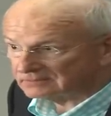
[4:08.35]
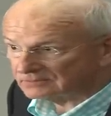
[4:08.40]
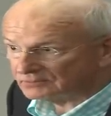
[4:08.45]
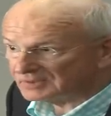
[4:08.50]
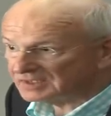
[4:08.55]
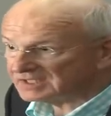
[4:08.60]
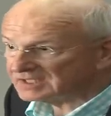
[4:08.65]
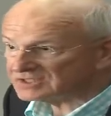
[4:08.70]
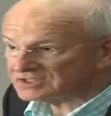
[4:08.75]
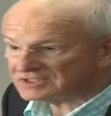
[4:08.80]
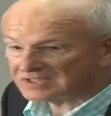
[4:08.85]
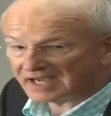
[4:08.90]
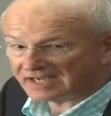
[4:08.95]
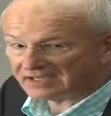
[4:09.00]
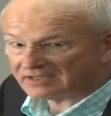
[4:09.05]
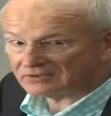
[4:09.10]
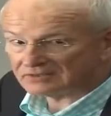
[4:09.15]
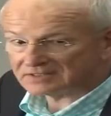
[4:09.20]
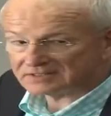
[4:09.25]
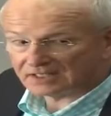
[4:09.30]
We can
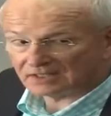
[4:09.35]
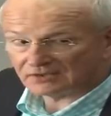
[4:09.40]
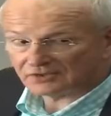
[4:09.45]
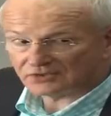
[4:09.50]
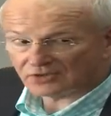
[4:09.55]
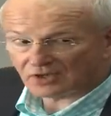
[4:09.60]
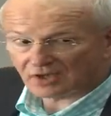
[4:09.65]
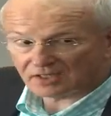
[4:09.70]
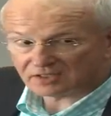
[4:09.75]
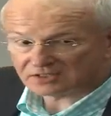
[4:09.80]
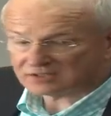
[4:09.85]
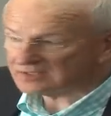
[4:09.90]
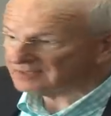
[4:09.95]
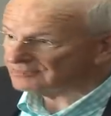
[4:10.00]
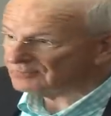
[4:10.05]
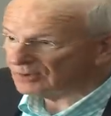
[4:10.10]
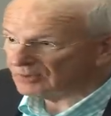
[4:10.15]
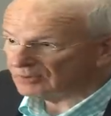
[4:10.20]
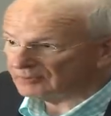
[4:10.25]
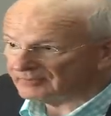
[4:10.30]
stand here until the dogs
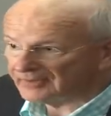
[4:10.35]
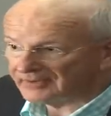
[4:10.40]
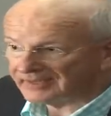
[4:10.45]
come home.